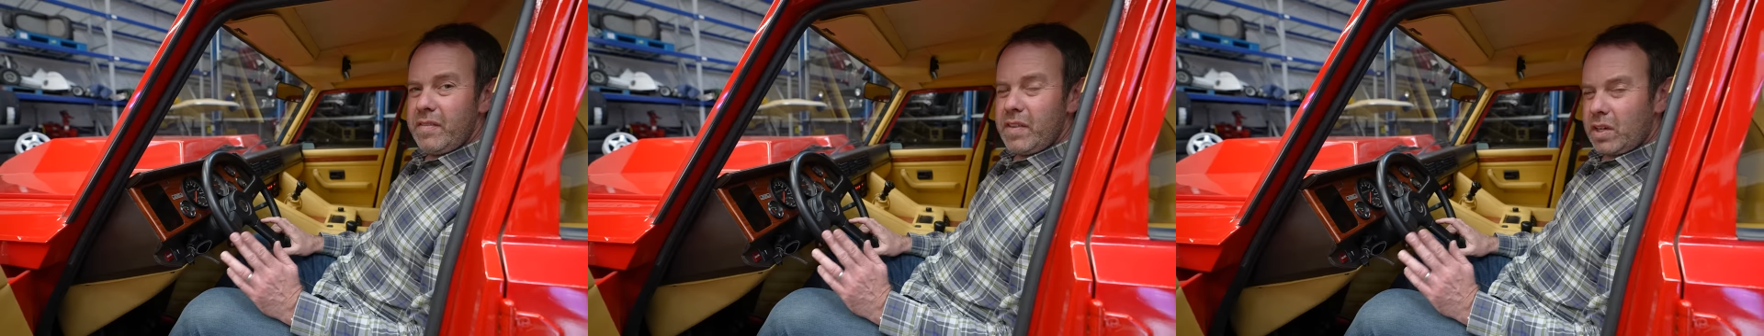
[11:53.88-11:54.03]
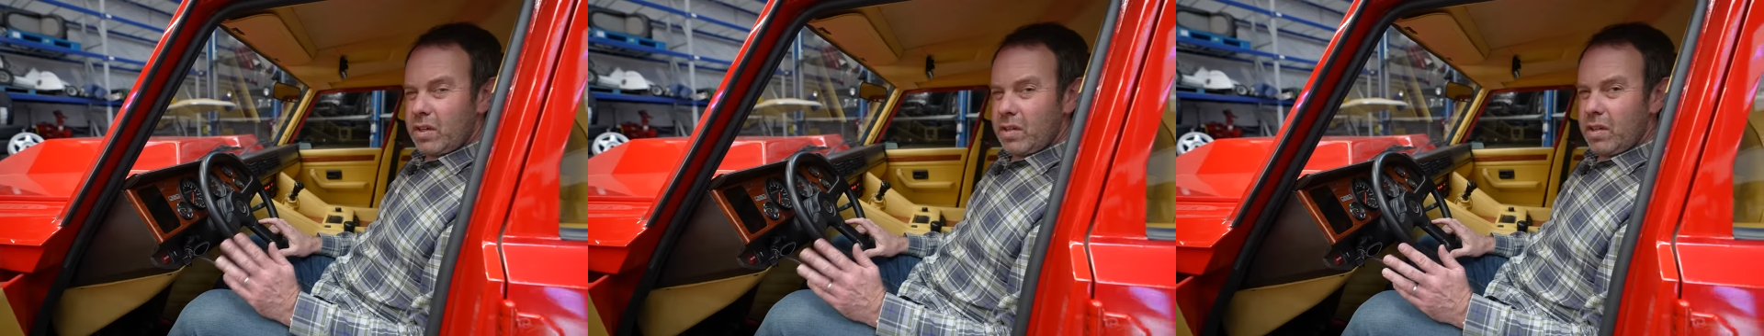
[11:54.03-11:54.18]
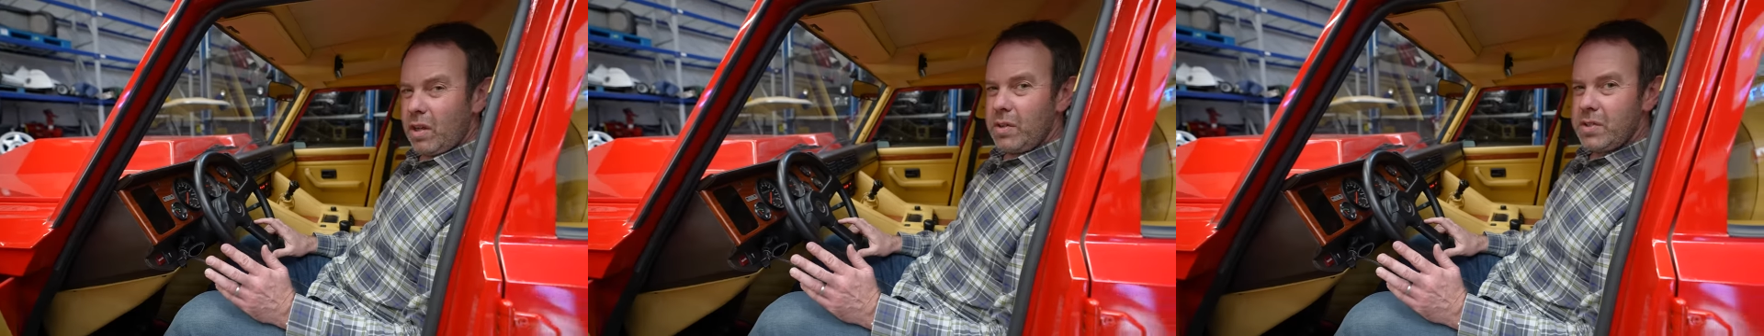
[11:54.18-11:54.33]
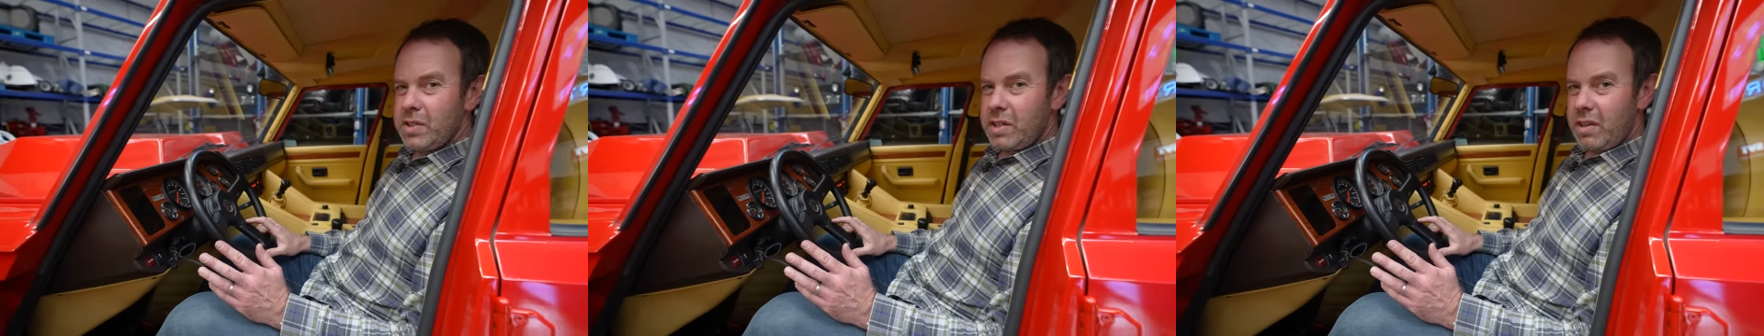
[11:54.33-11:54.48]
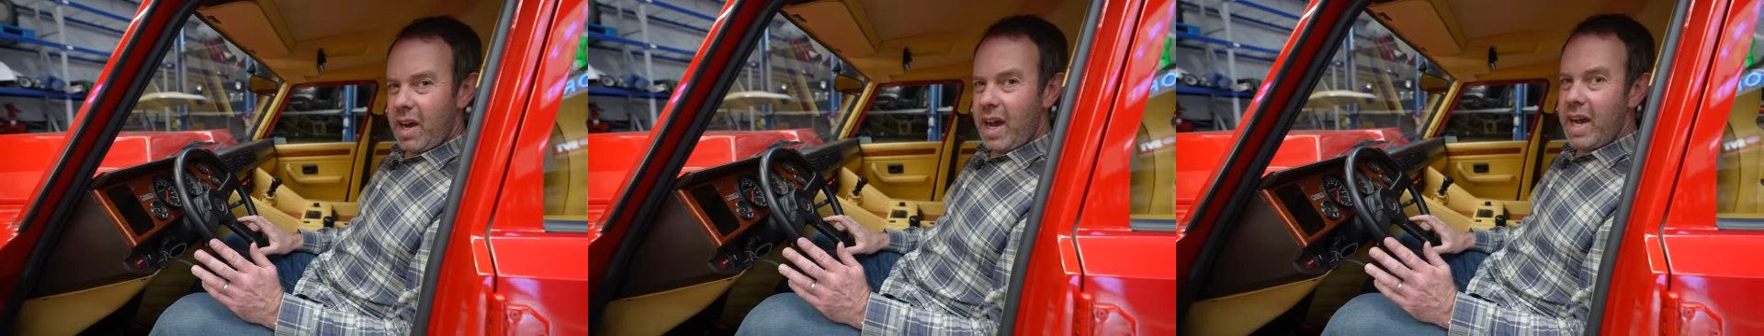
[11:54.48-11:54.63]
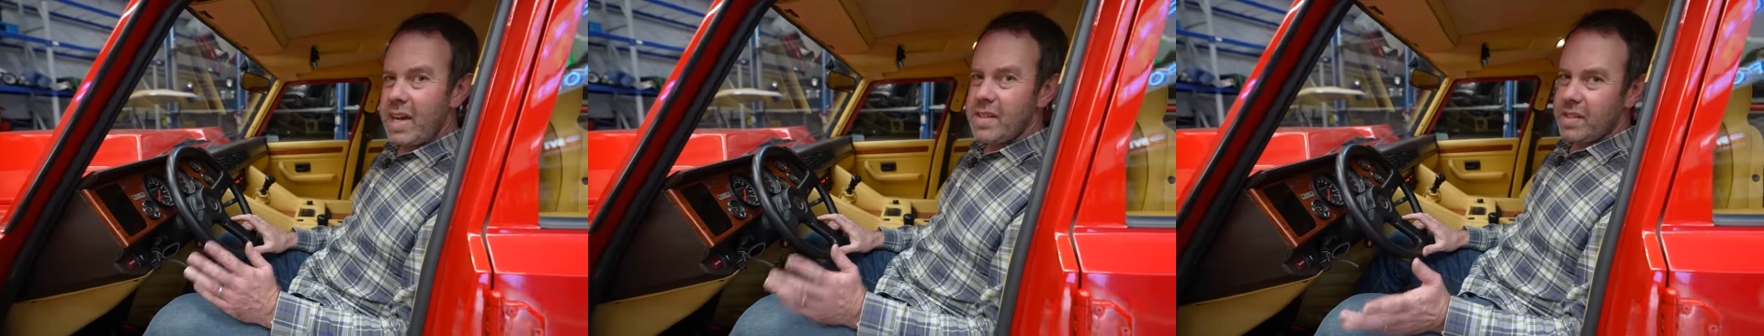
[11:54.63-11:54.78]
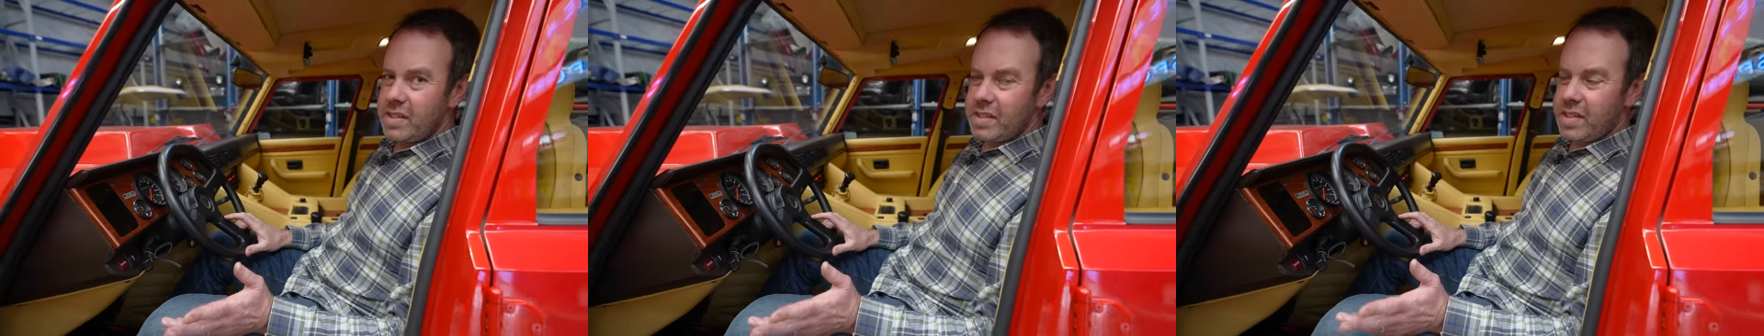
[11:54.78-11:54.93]
You close your
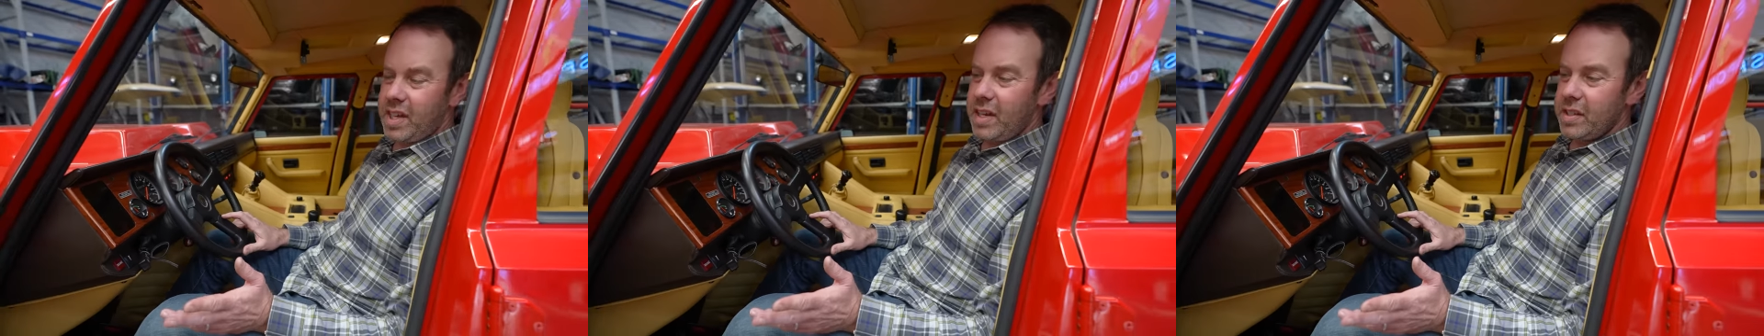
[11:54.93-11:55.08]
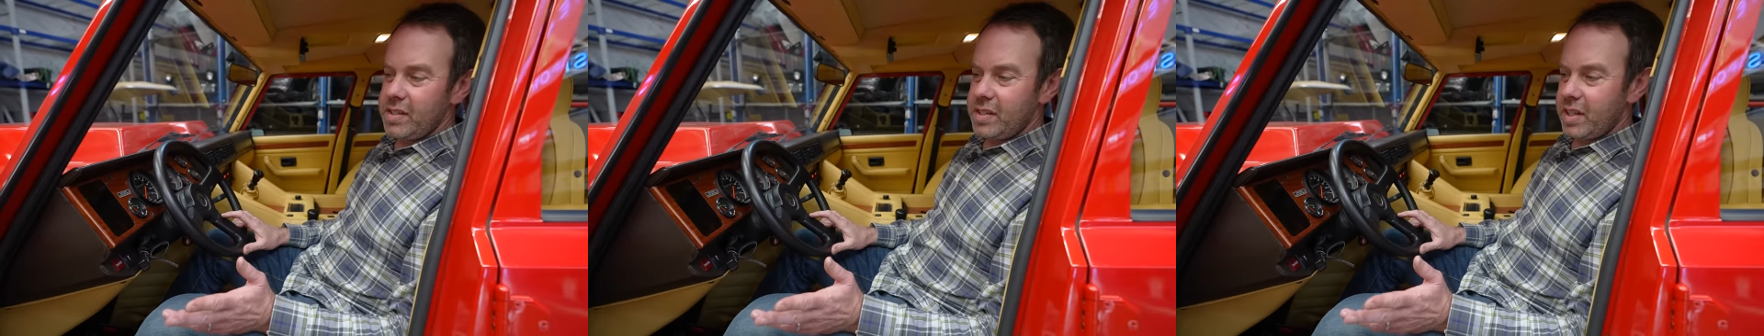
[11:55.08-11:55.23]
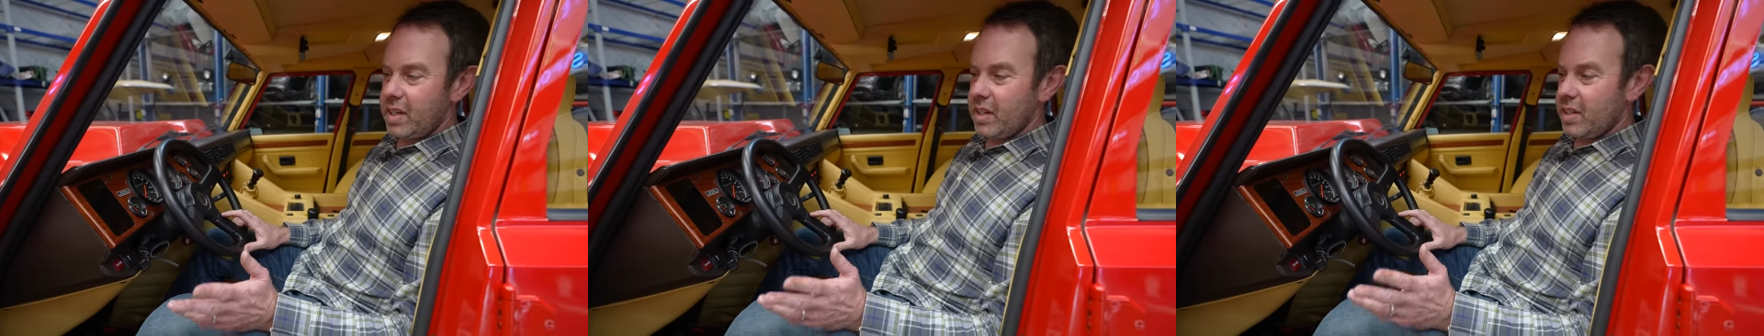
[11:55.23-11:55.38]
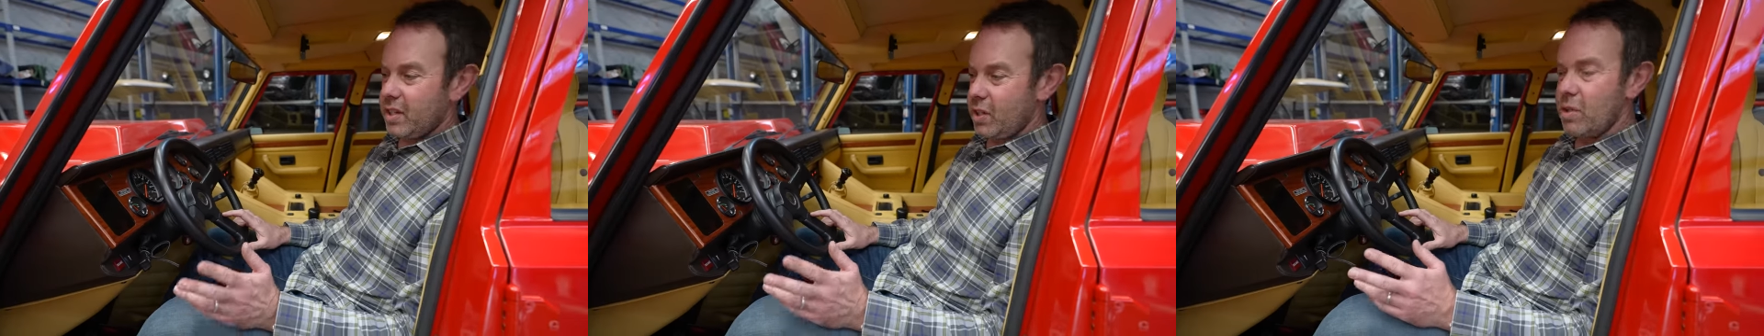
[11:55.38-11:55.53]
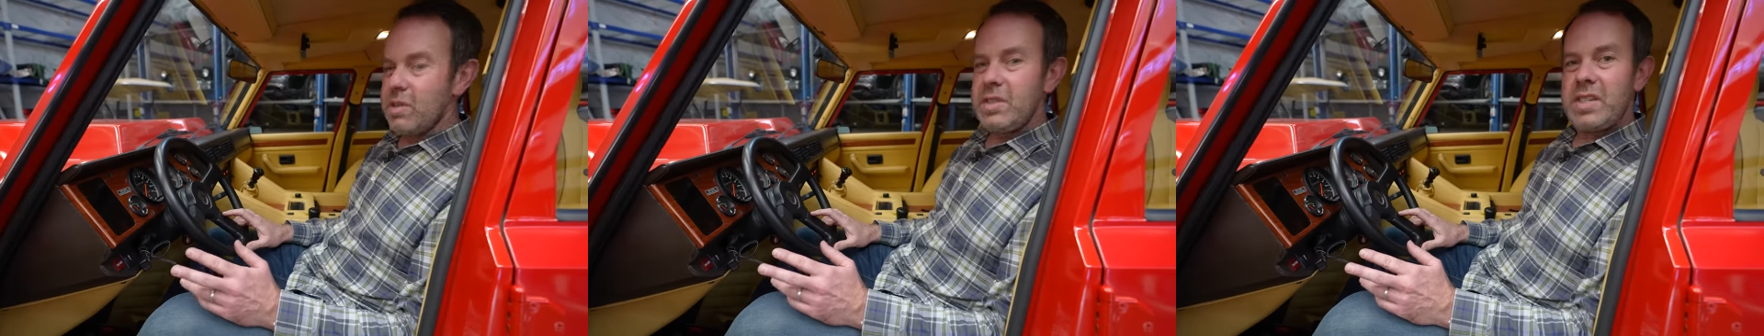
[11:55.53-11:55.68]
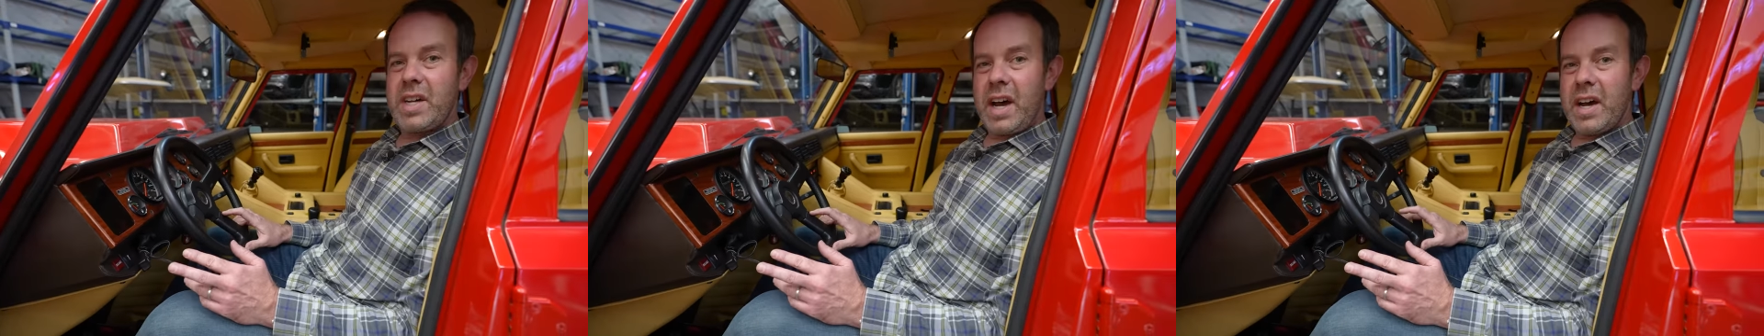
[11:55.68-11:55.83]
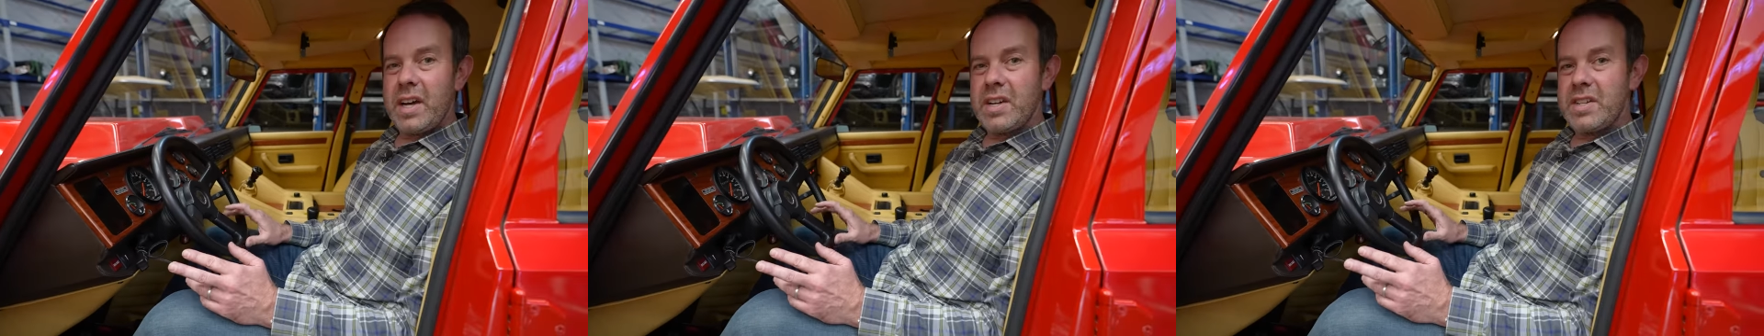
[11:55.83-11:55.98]
eyes, it sounds like a
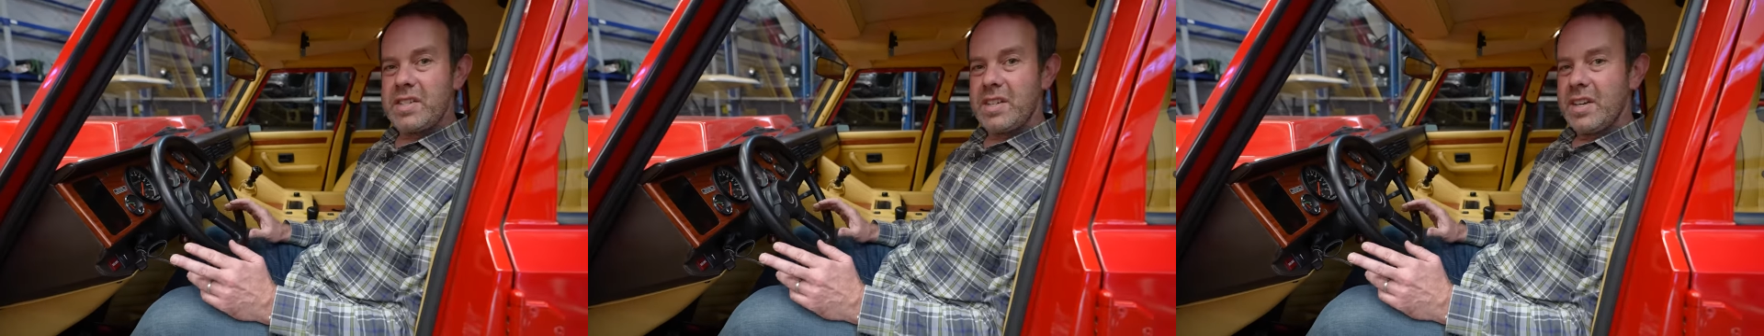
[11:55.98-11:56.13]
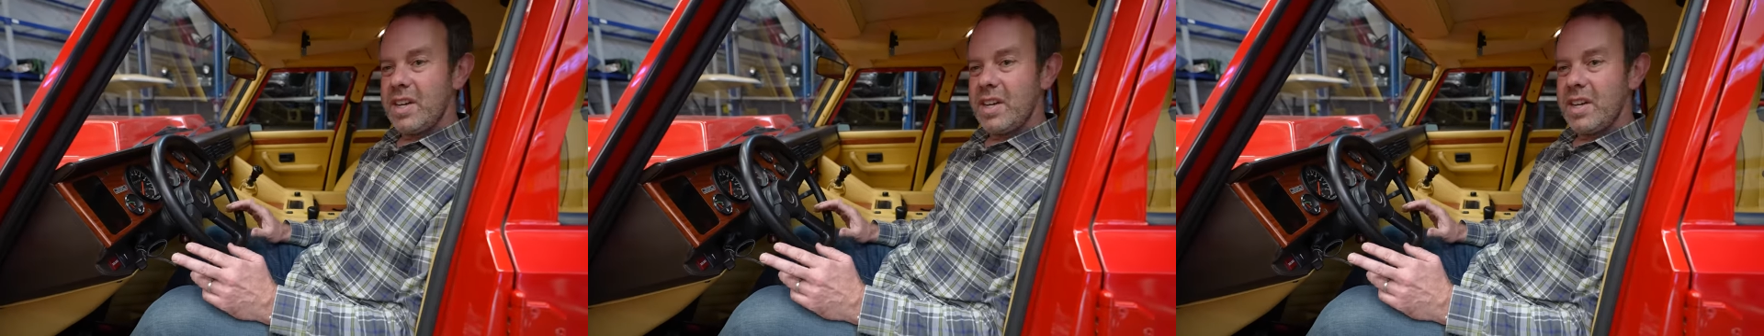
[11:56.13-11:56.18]
Countach.